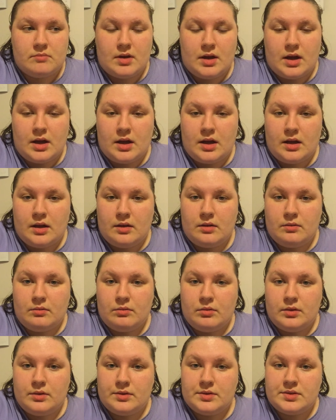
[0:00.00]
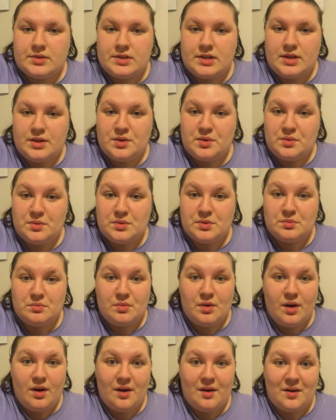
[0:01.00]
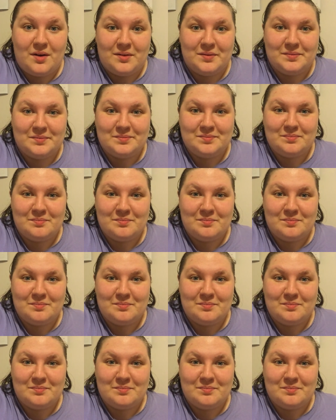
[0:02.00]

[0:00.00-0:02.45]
I will see you tomorrow.